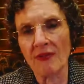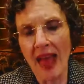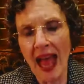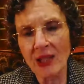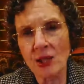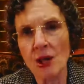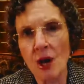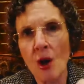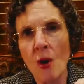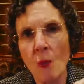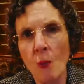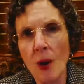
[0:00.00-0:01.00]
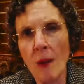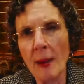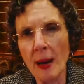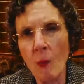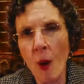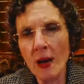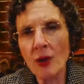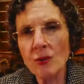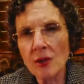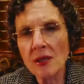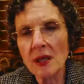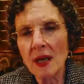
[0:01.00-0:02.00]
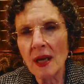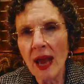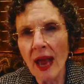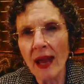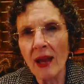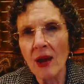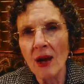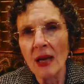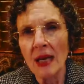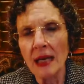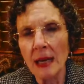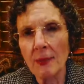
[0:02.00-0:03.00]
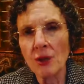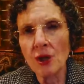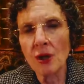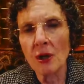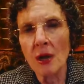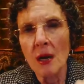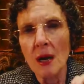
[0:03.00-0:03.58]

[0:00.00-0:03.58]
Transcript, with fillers: That's where, but I want to use a CDK inhibitor,